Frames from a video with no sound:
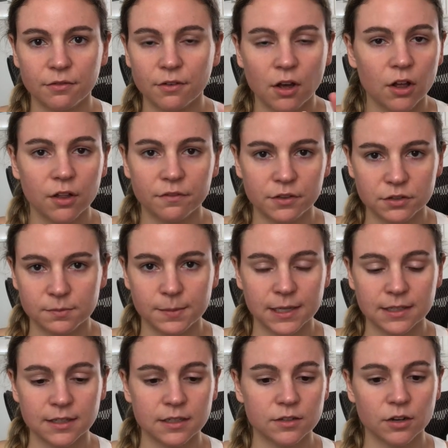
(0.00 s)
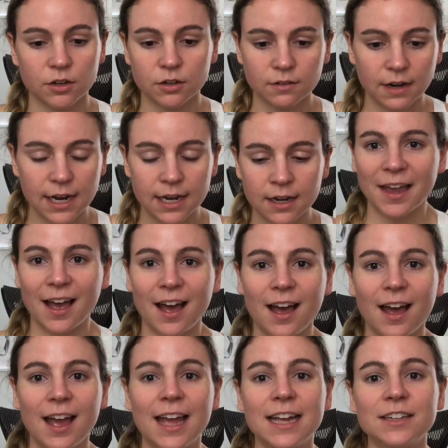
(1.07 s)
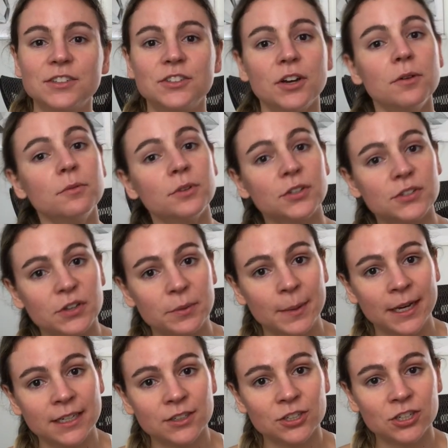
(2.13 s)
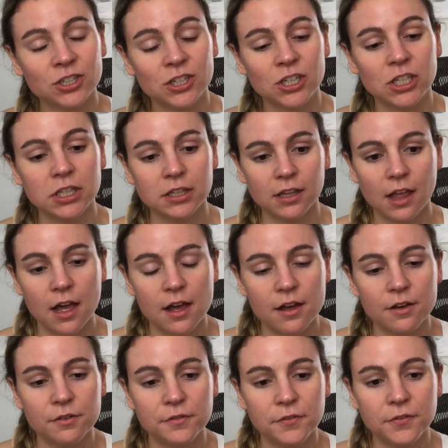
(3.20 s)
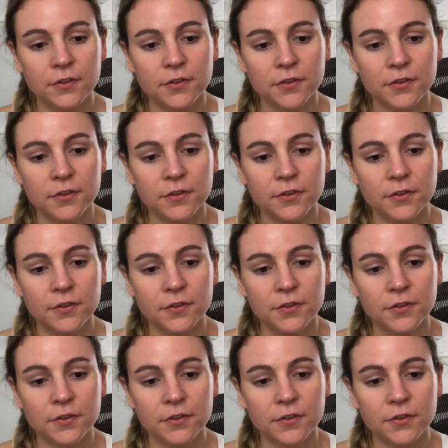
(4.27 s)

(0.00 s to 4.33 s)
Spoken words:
All of those pieces are great. I don't so much love